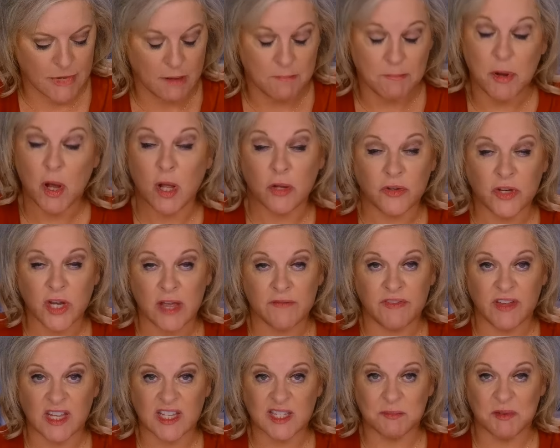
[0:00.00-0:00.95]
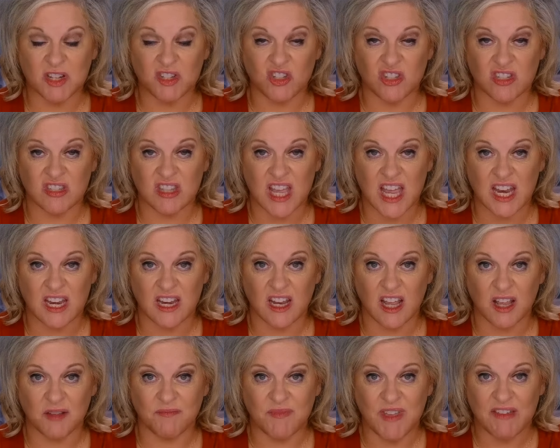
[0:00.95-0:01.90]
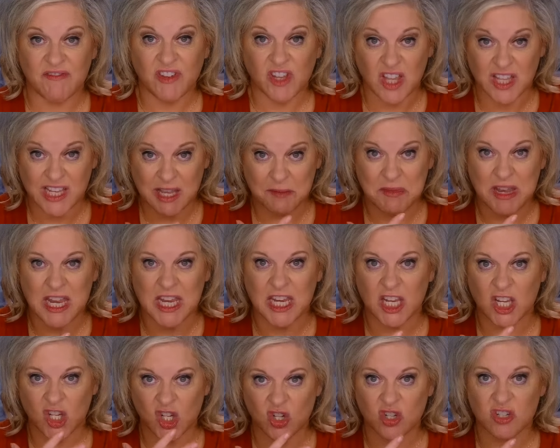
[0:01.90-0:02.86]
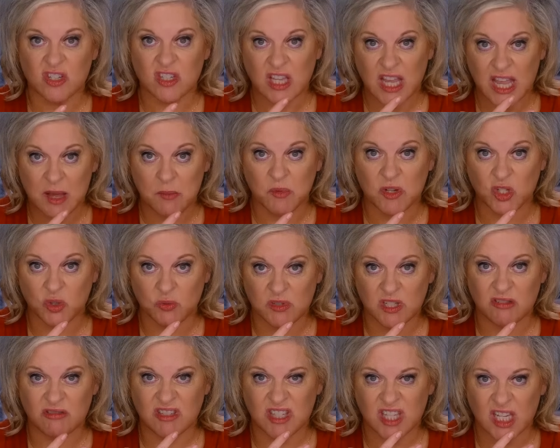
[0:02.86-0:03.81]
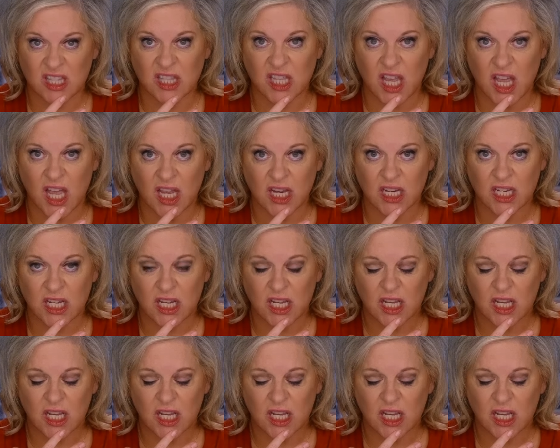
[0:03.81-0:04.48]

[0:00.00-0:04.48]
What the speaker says: Paul Duffy, as much as that, I feel like I'm eating a dirt sandwich when you said that.